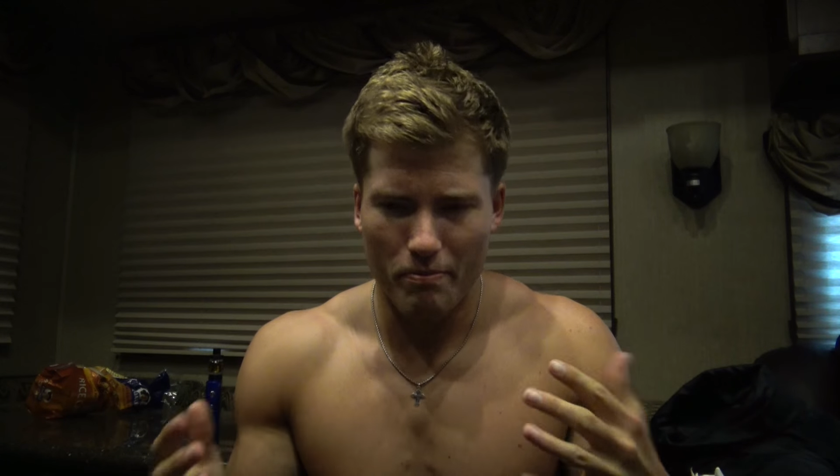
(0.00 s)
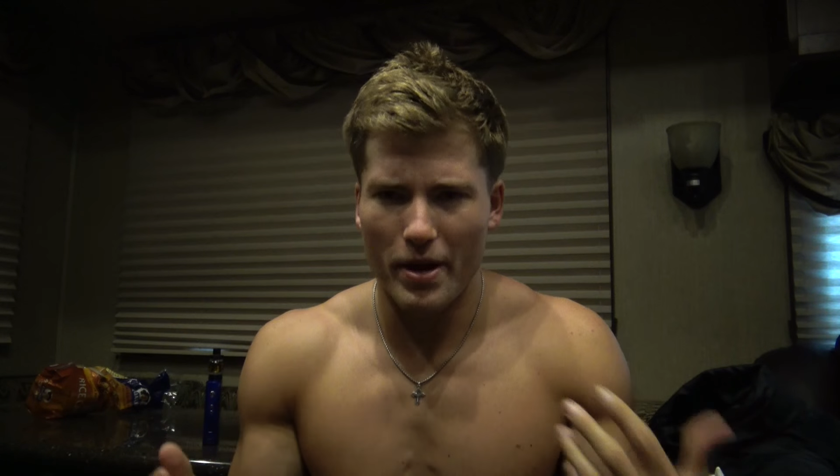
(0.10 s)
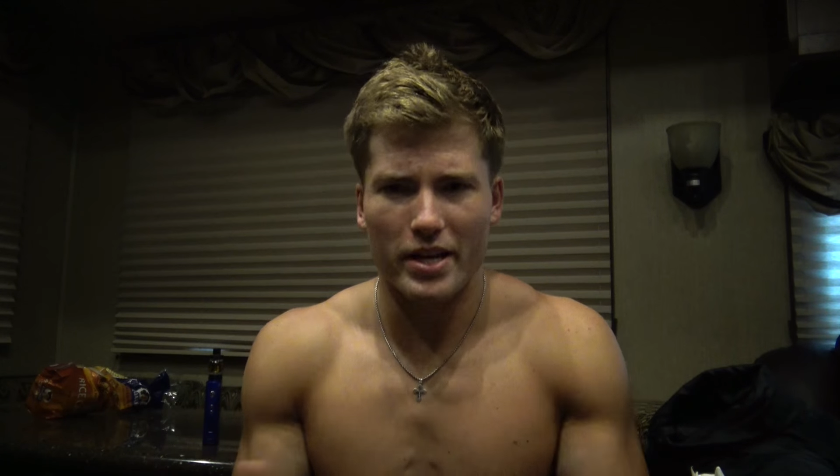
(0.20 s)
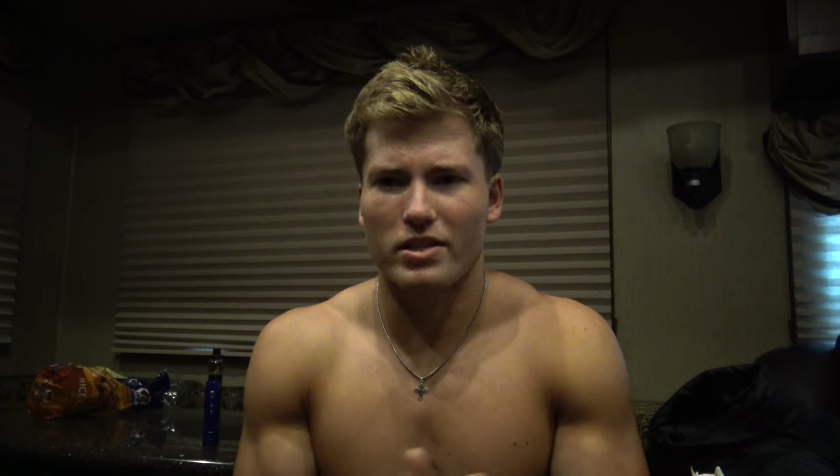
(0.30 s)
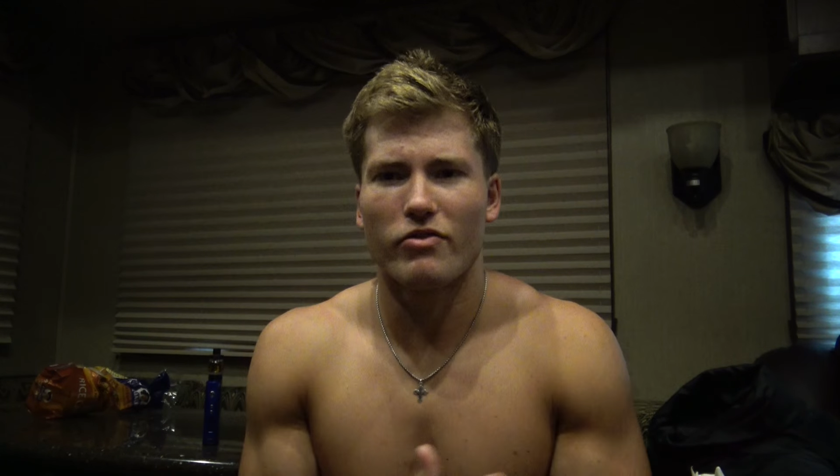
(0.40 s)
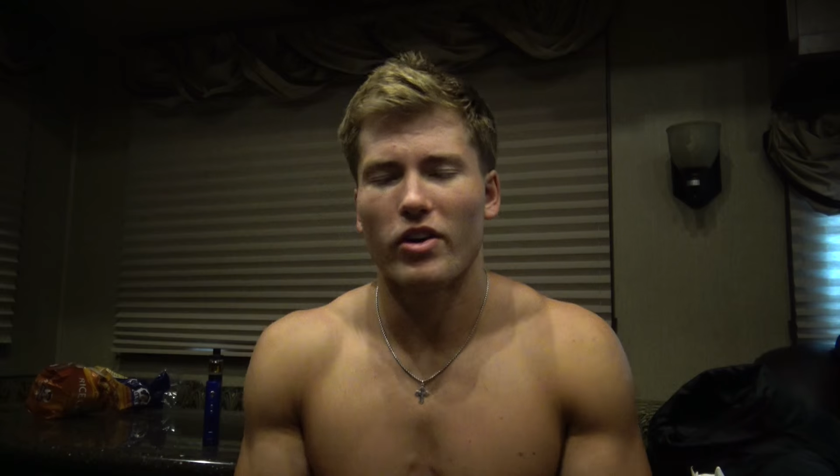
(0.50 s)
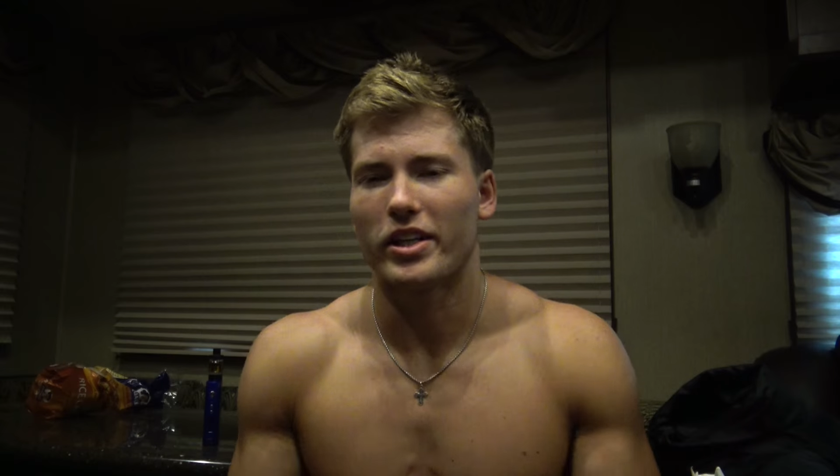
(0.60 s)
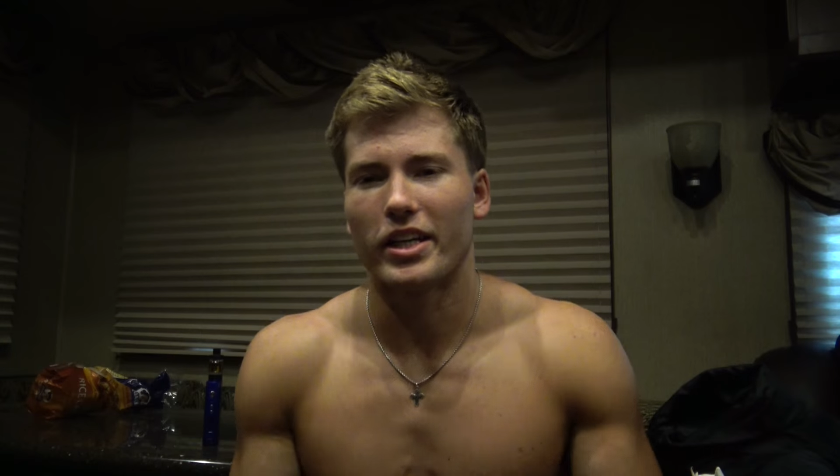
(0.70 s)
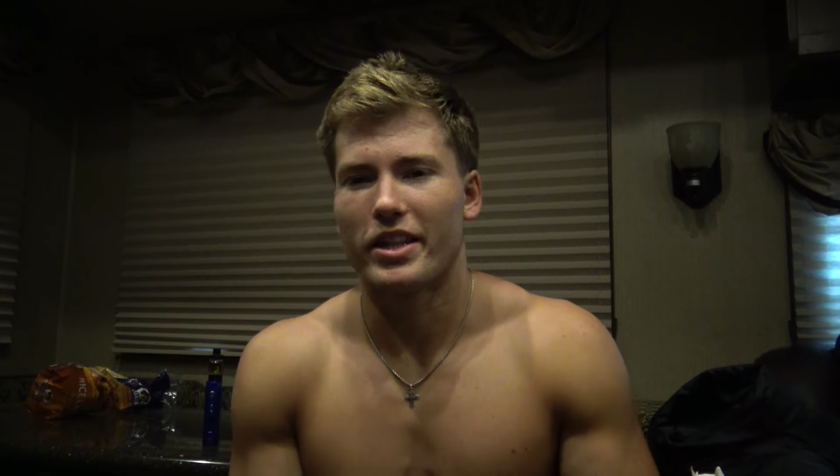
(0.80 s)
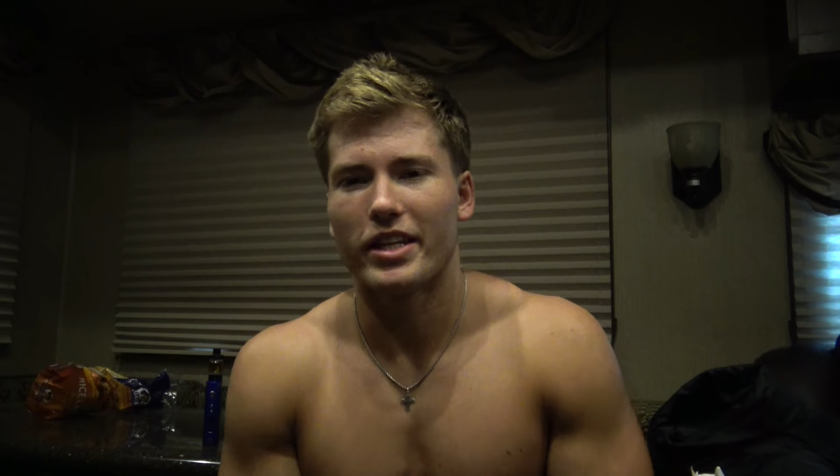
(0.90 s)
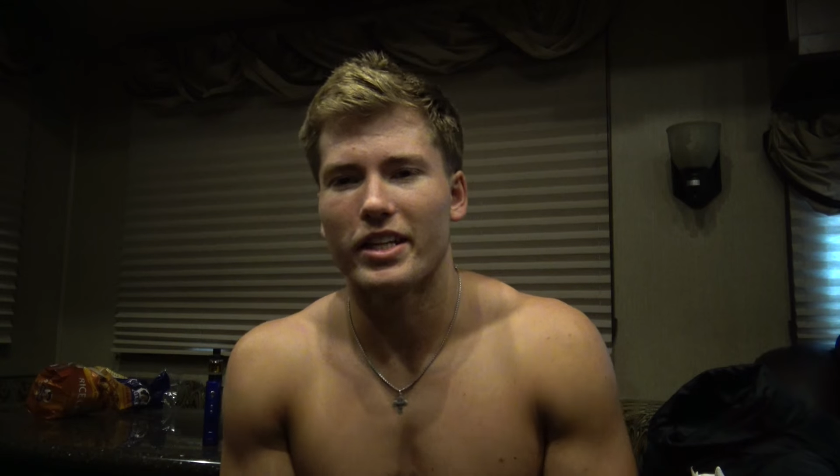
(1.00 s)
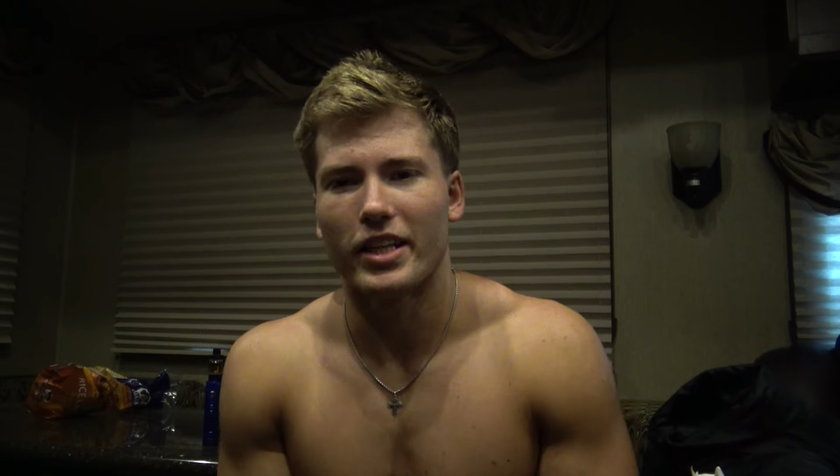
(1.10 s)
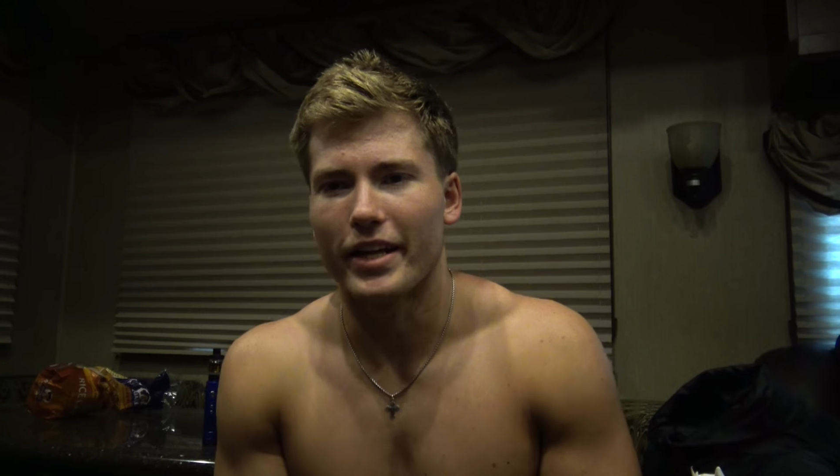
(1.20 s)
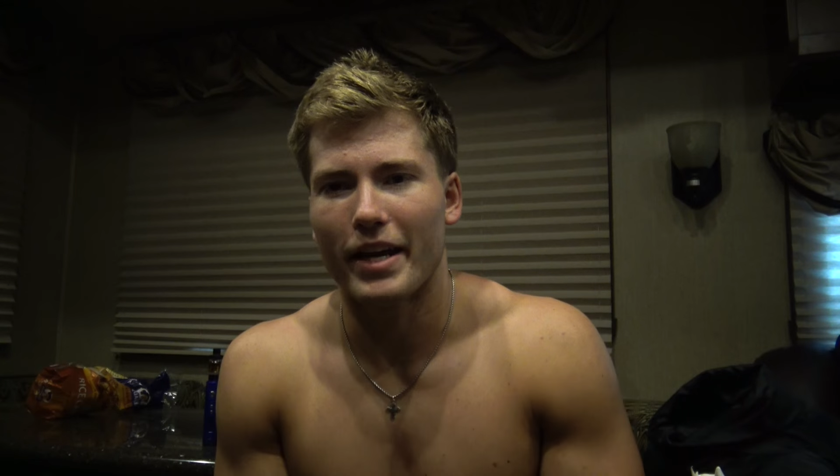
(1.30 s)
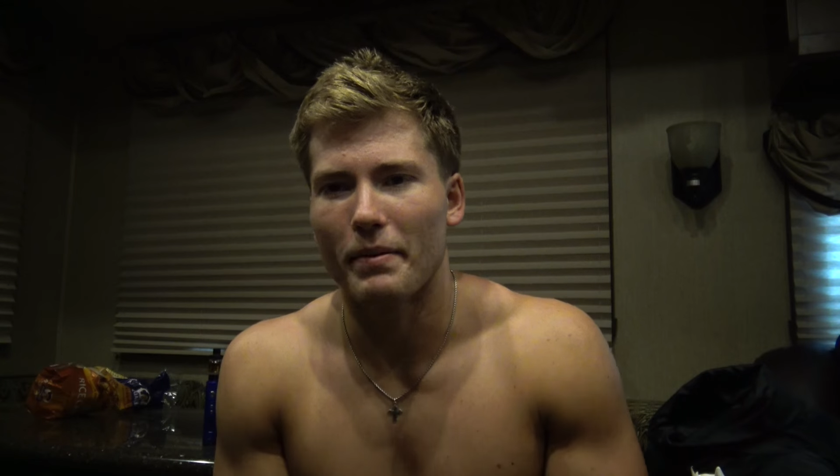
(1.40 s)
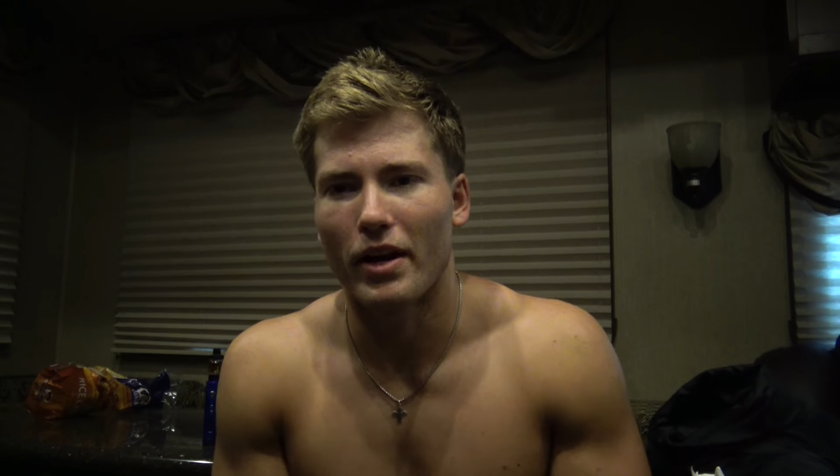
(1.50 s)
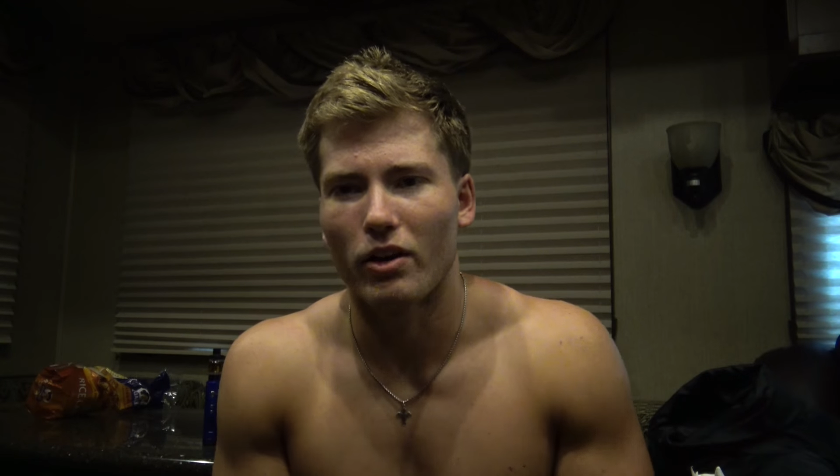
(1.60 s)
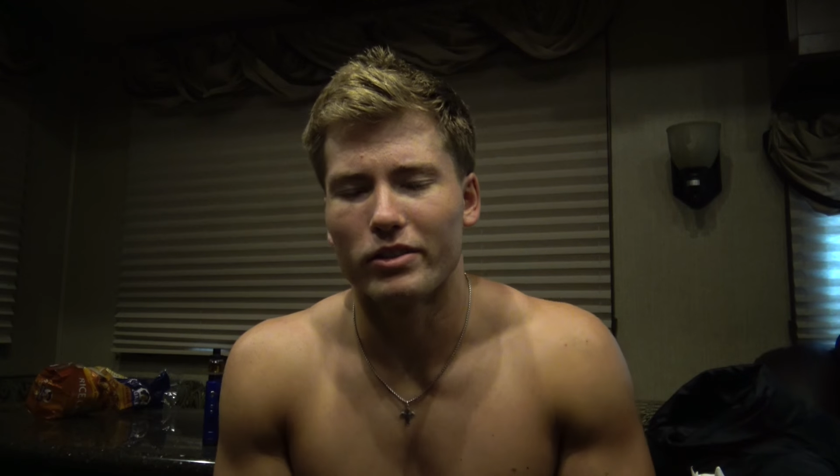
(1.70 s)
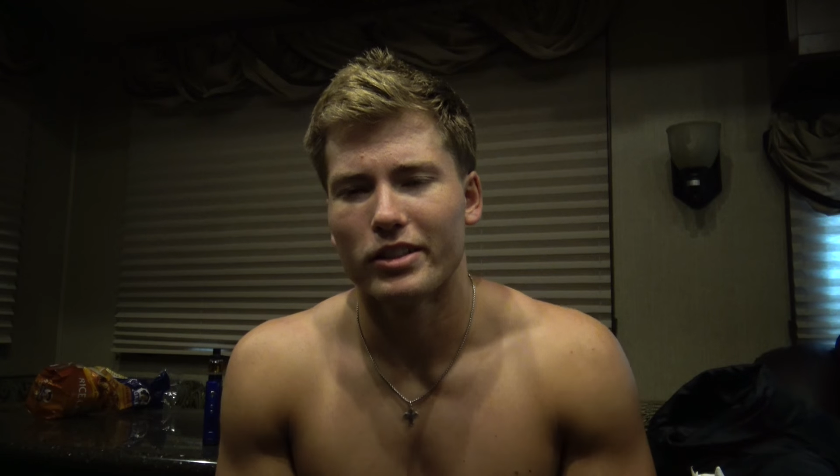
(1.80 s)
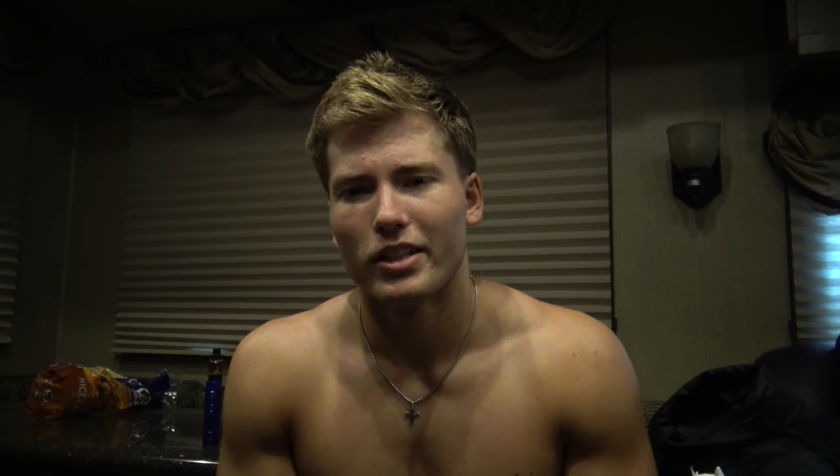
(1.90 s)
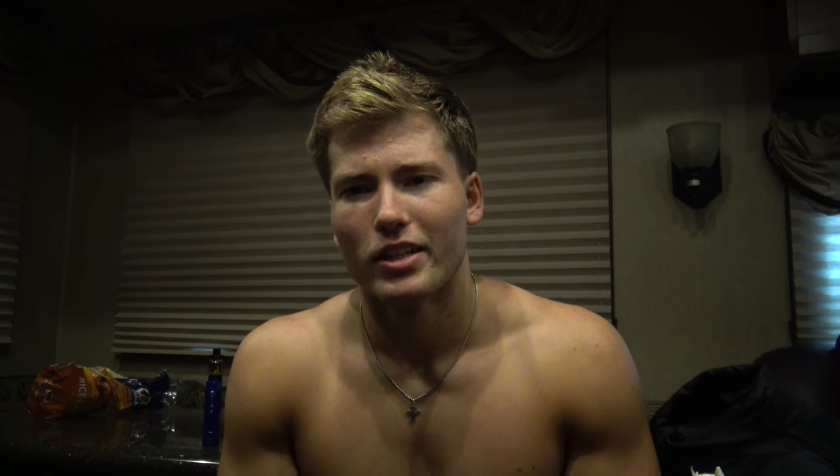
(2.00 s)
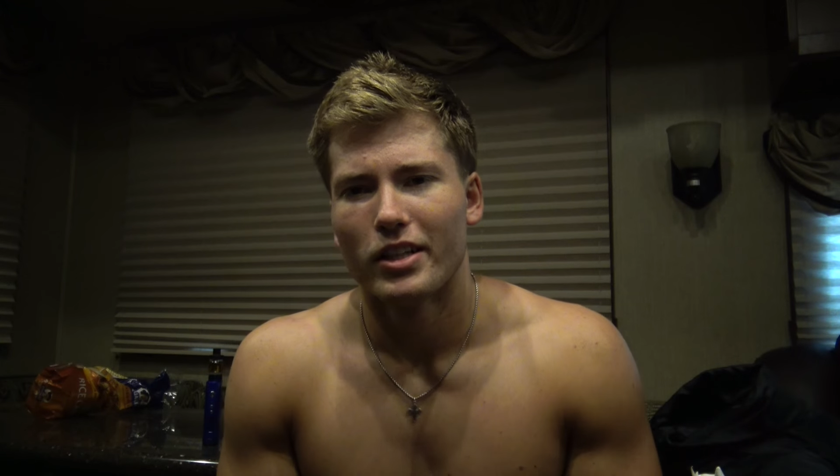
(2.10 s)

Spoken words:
best fucking thing that came out.